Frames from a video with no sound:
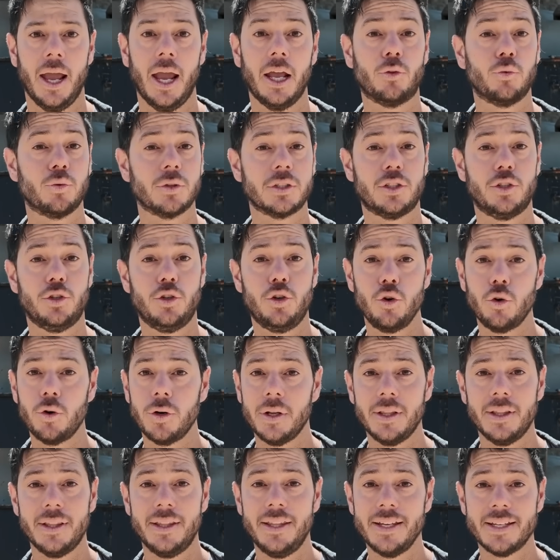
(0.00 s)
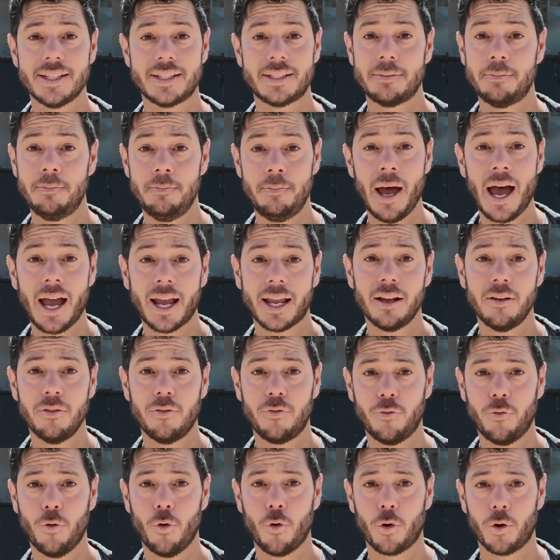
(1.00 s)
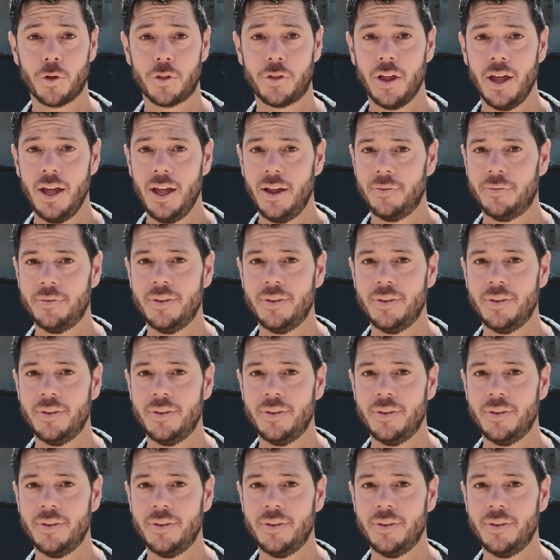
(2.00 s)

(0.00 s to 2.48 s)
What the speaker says: It was during this back and forth